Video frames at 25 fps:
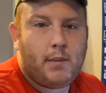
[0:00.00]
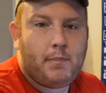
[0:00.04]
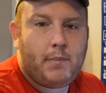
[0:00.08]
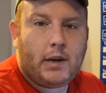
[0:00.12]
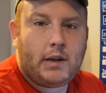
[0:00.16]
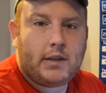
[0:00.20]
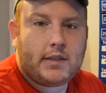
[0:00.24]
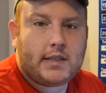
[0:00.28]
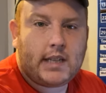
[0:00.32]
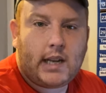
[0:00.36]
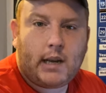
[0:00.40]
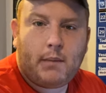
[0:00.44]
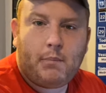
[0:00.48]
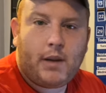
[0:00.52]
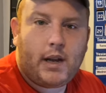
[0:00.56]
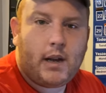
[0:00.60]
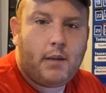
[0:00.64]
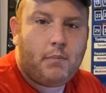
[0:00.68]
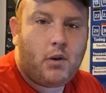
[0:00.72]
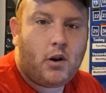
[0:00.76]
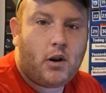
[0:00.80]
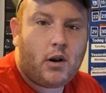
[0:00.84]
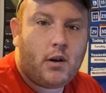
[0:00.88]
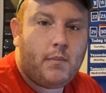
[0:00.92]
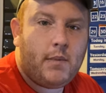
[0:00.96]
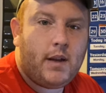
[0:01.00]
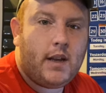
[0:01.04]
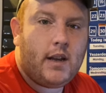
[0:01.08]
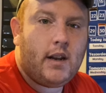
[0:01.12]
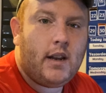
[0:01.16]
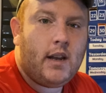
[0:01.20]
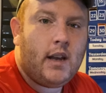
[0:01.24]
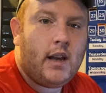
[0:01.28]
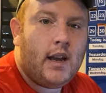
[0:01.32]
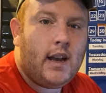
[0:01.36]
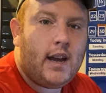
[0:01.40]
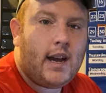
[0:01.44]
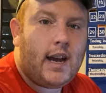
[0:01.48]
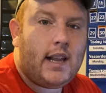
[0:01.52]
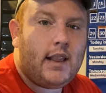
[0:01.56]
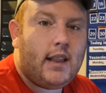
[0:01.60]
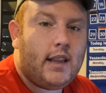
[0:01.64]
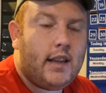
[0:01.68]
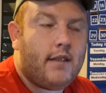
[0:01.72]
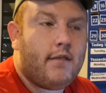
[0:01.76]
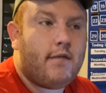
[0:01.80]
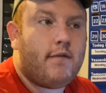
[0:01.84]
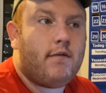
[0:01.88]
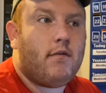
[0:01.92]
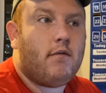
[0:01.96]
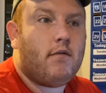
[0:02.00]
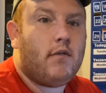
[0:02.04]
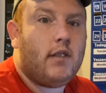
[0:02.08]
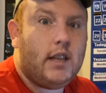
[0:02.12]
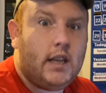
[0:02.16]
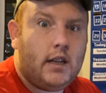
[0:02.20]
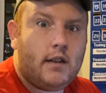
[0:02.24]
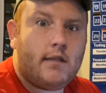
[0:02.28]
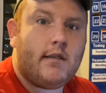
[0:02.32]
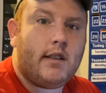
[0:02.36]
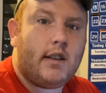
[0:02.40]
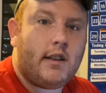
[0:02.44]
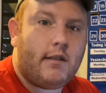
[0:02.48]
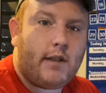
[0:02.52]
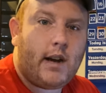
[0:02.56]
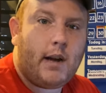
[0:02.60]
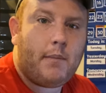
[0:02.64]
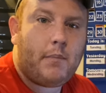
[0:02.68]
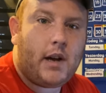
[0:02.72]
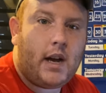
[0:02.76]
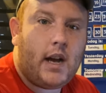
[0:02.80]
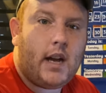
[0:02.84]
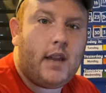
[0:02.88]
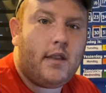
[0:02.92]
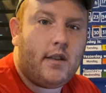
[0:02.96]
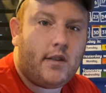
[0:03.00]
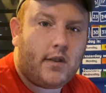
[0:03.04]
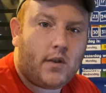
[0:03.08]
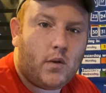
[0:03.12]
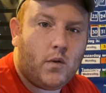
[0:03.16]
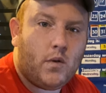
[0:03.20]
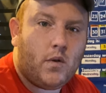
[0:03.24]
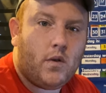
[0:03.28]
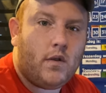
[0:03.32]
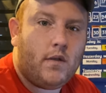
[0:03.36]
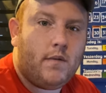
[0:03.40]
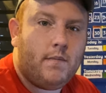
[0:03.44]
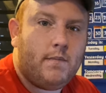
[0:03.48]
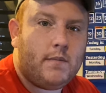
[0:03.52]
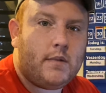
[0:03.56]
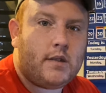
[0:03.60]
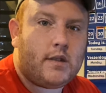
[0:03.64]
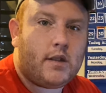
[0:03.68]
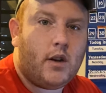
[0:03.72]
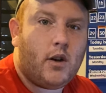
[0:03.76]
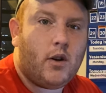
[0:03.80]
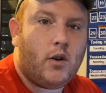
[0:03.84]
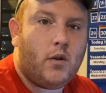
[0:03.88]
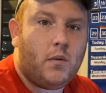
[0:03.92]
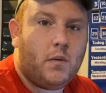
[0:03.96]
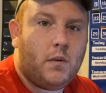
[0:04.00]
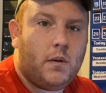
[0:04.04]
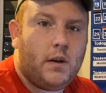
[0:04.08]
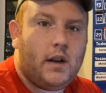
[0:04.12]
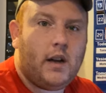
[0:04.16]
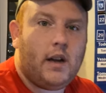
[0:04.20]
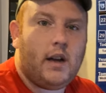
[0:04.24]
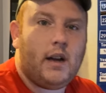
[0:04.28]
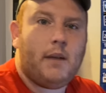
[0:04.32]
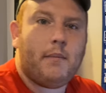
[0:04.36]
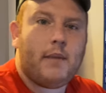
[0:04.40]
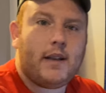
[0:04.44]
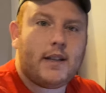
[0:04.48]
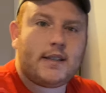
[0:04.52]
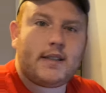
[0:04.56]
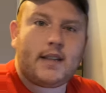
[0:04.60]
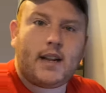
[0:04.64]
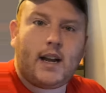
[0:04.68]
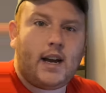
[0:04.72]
outside my apartment. I live literally right behind the school, so it's